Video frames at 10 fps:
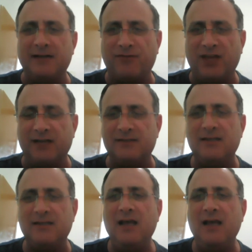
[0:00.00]
things
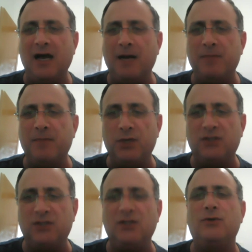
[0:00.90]
that we
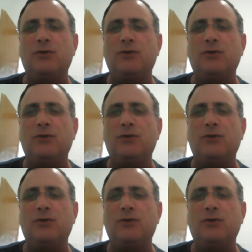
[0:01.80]
do: